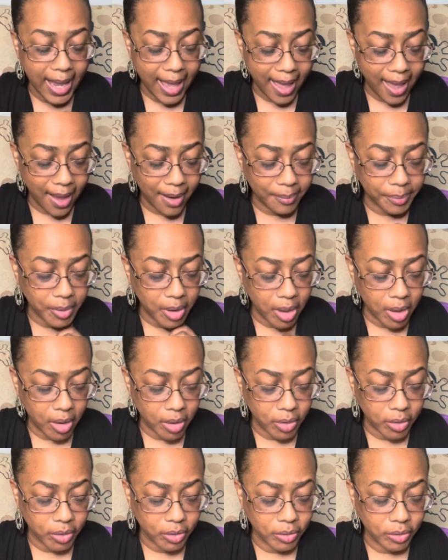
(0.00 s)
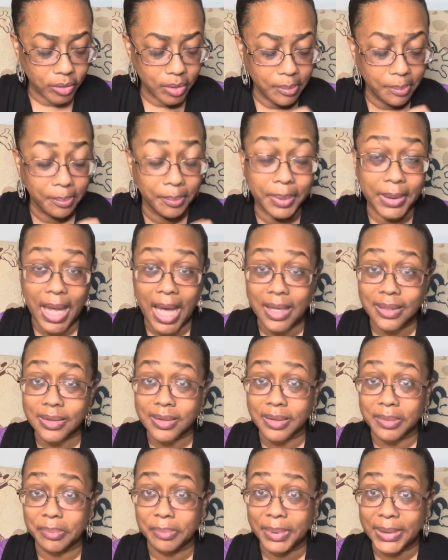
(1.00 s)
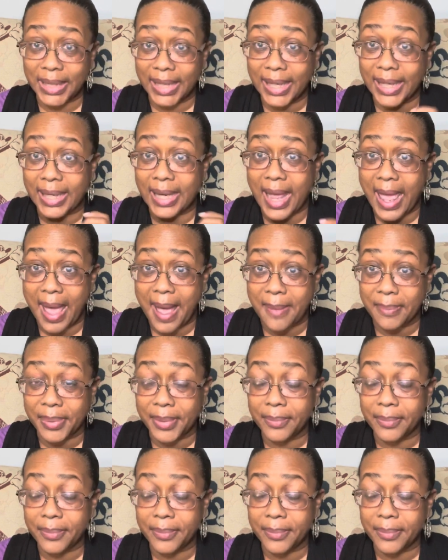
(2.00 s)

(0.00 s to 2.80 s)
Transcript: app called Blossom Plant App.